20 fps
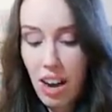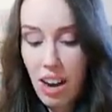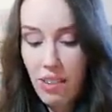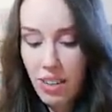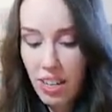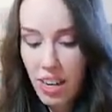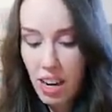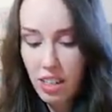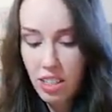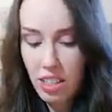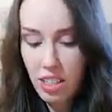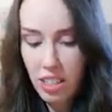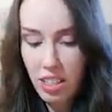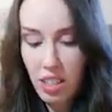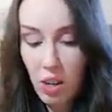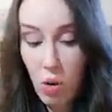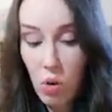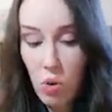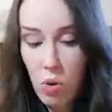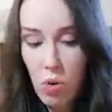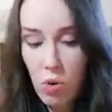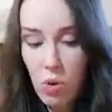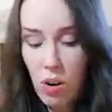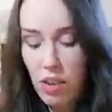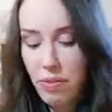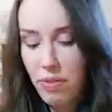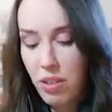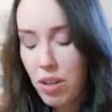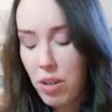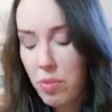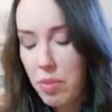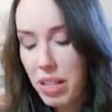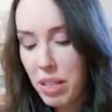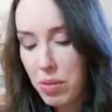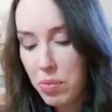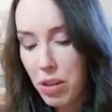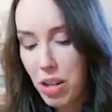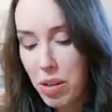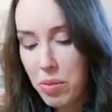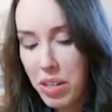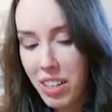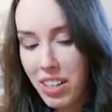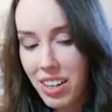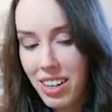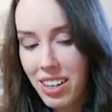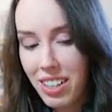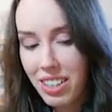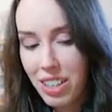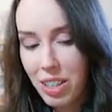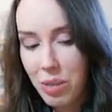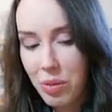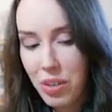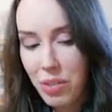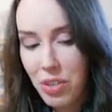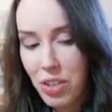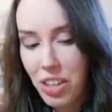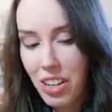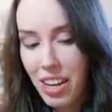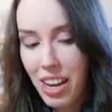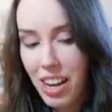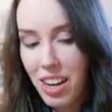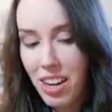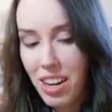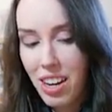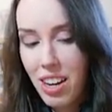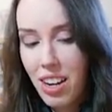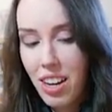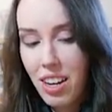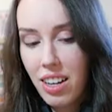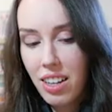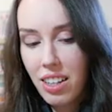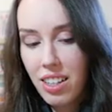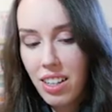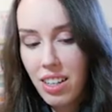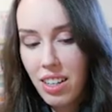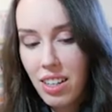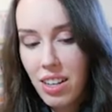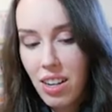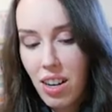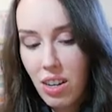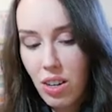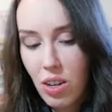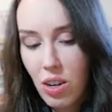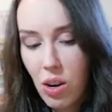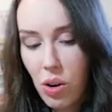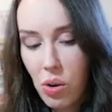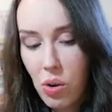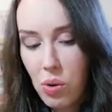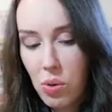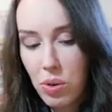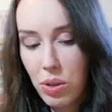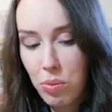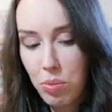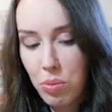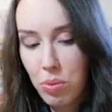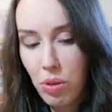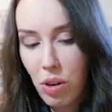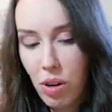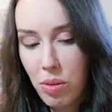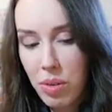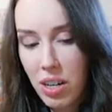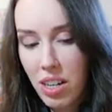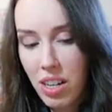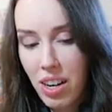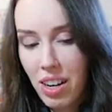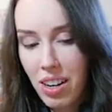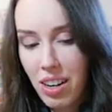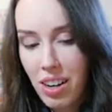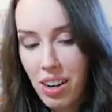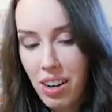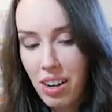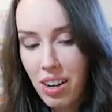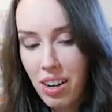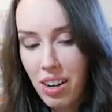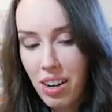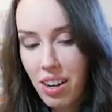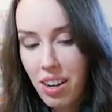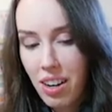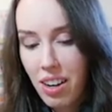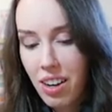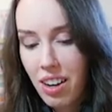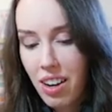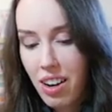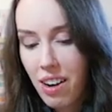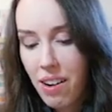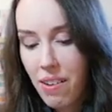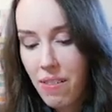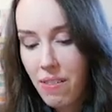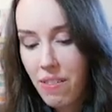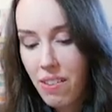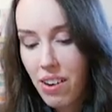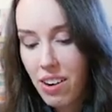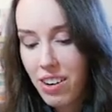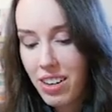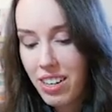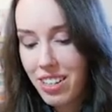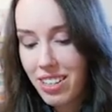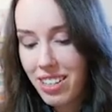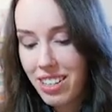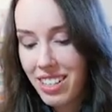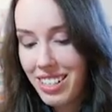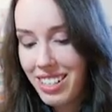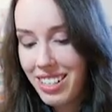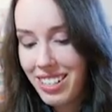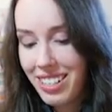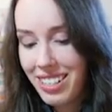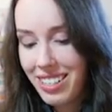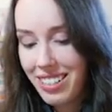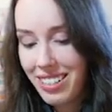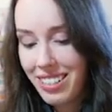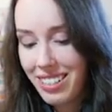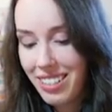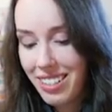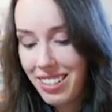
I haven't actually, oh, I forgot about the promo cards. So we've got a King Cold promo card. Very nice.